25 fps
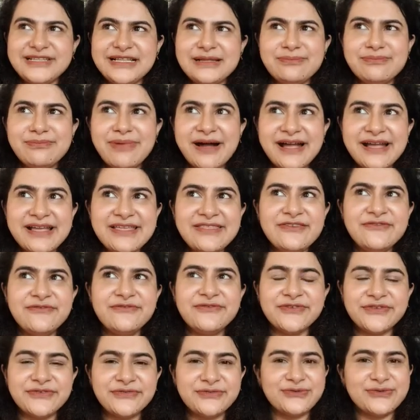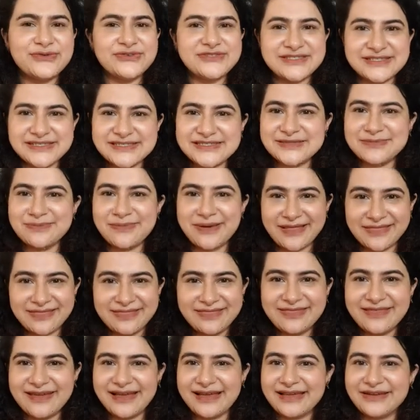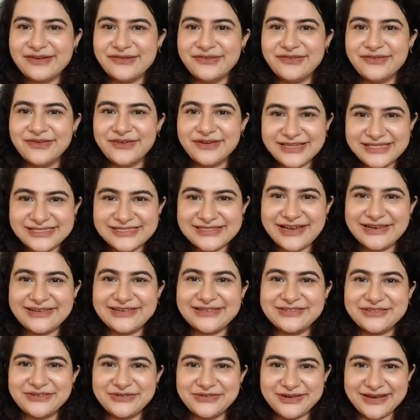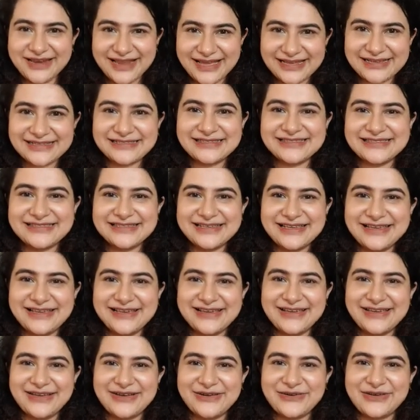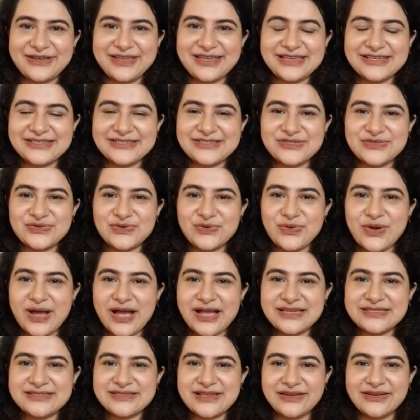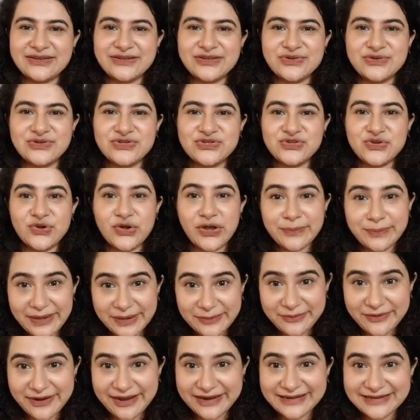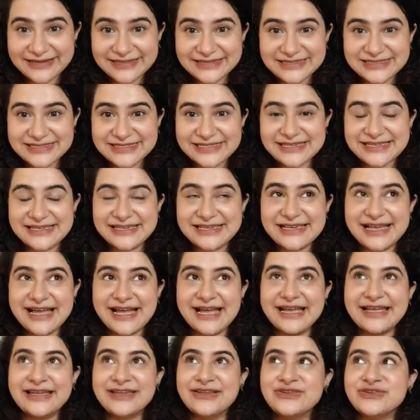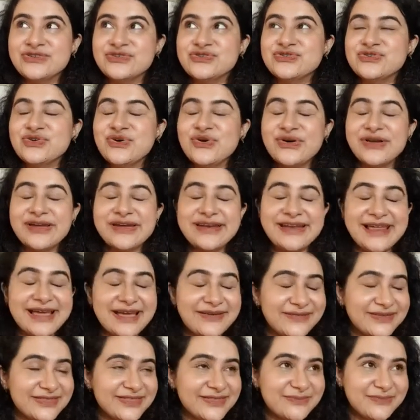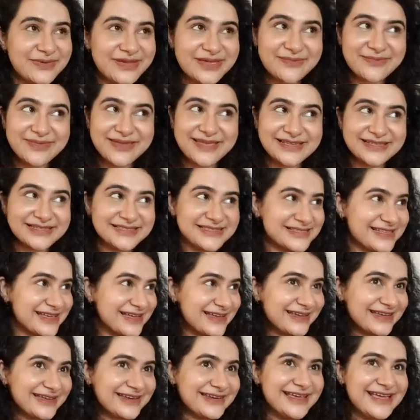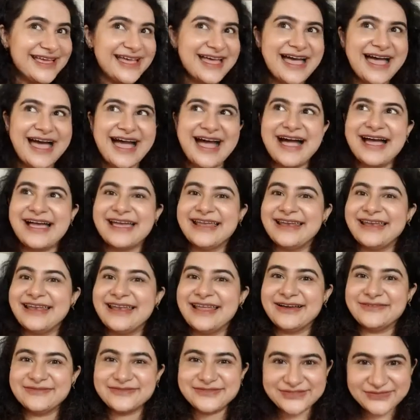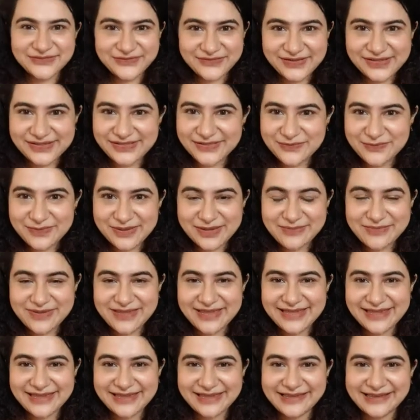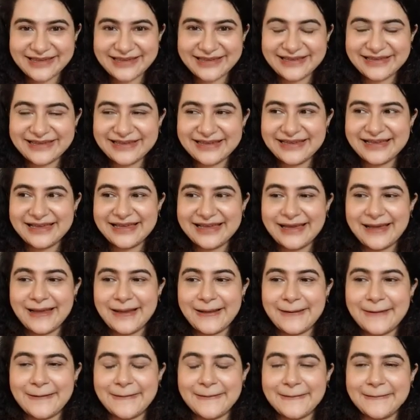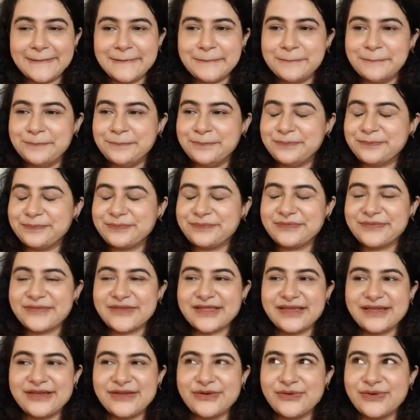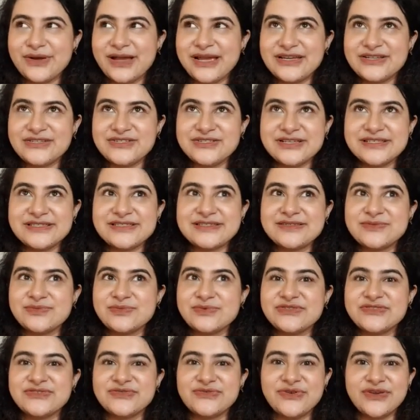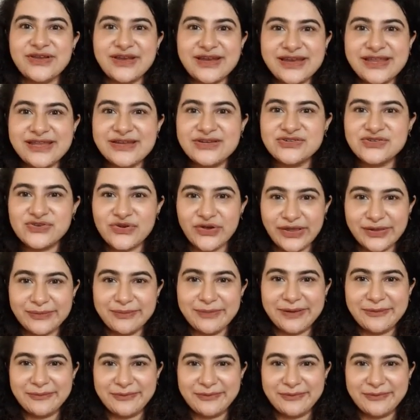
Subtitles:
by the fifth or sixth month I really started to relax. Okay, so I started to enjoy my pregnancy. I enjoyed having the baby inside. I loved to feel the baby kick. I just was really enjoying my